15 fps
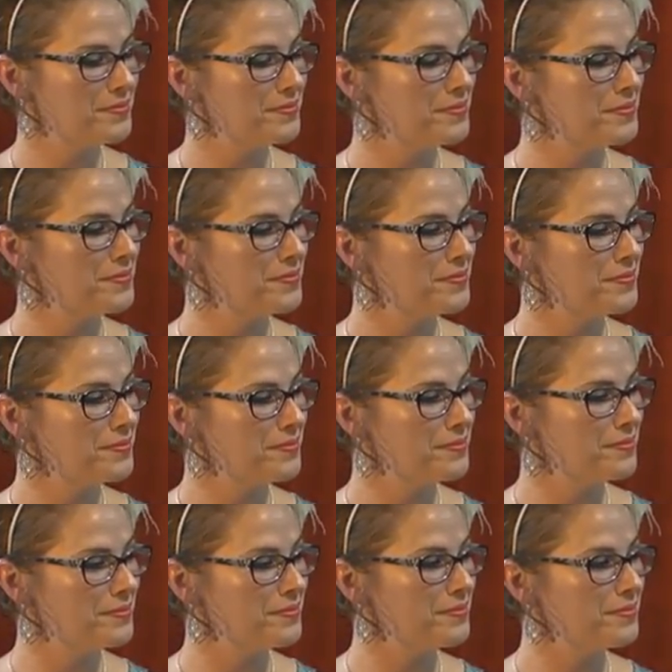
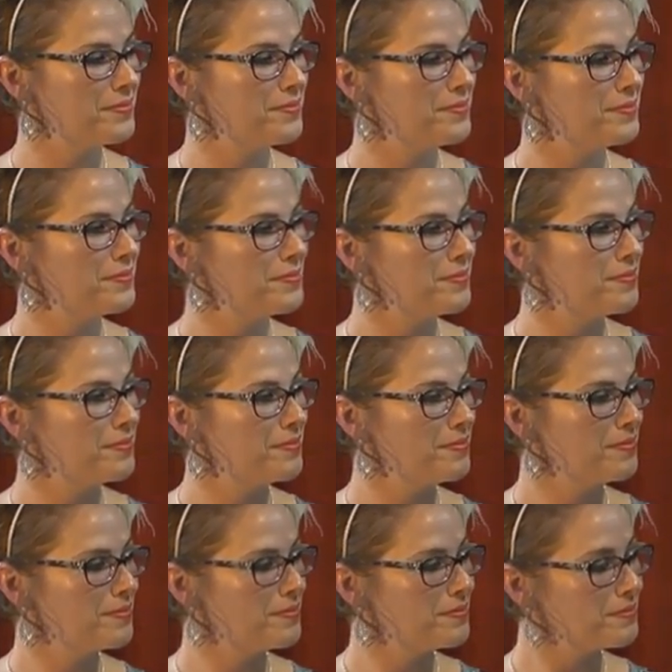
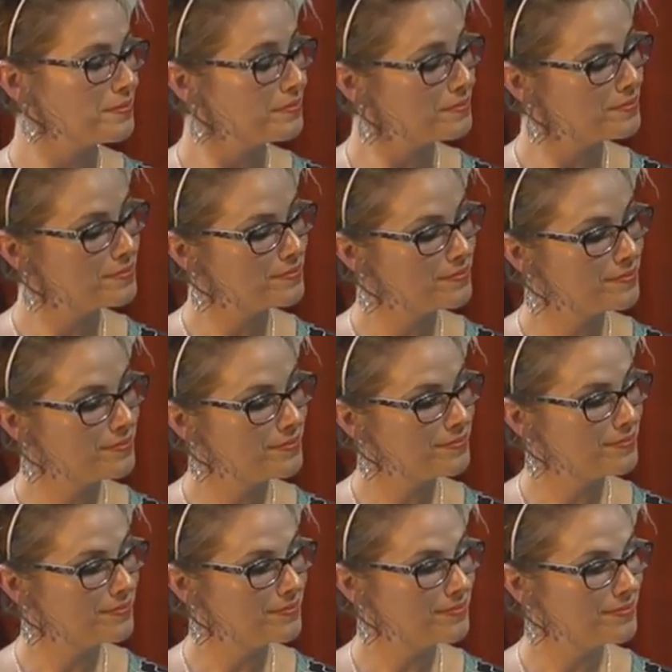
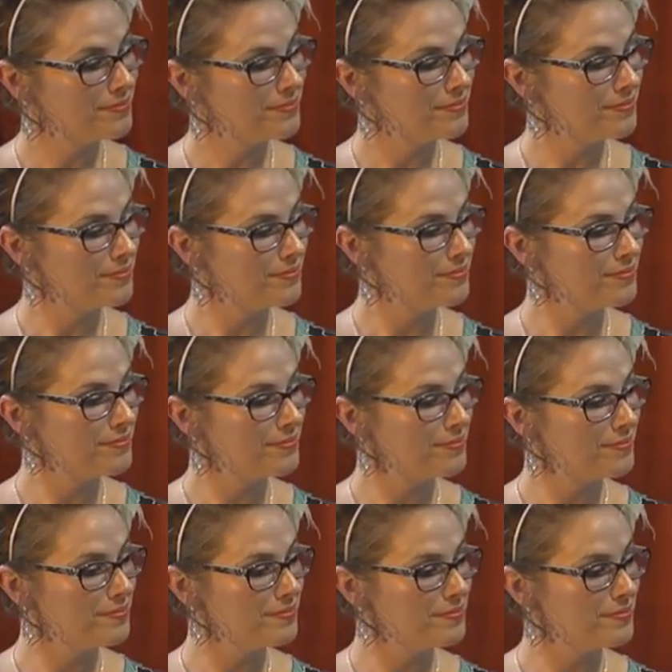
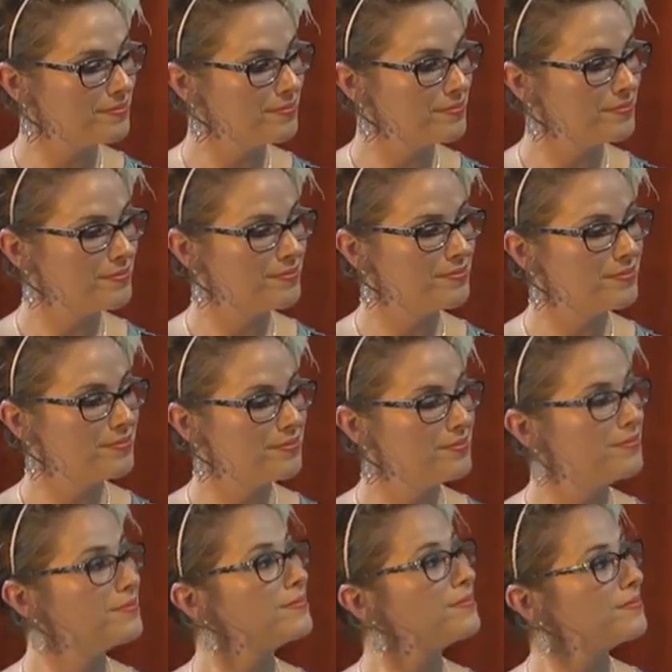
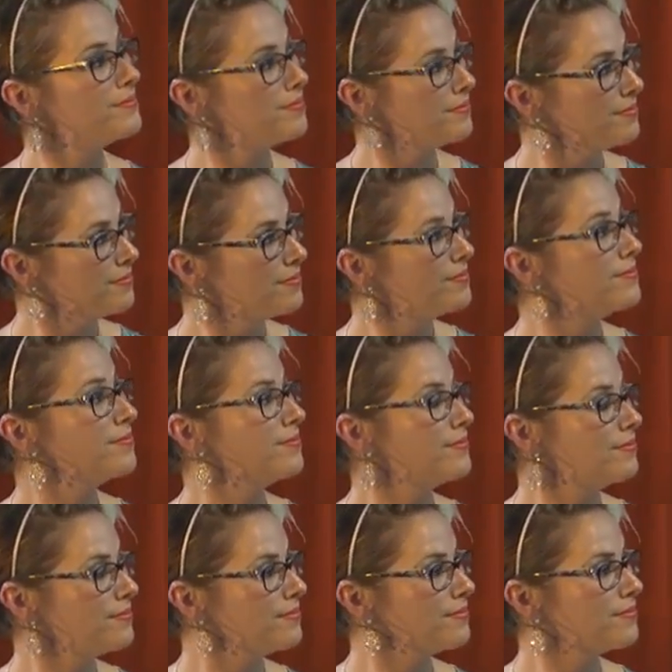
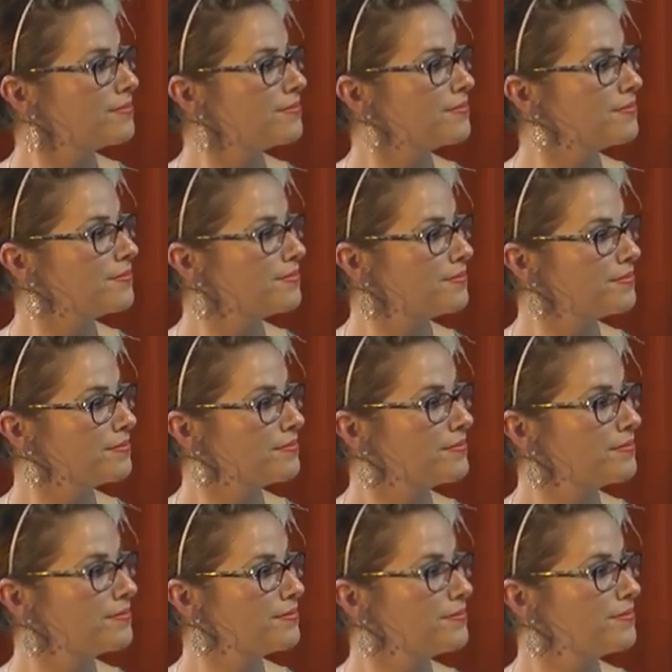
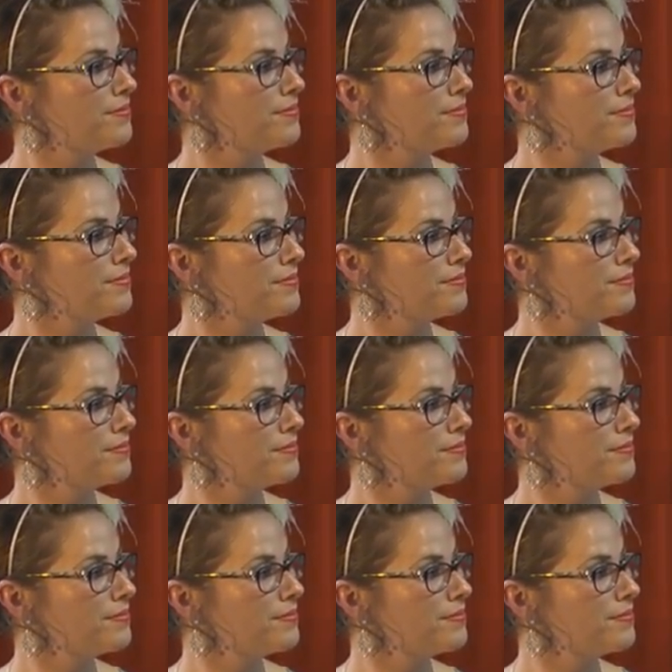The person shown says nothing.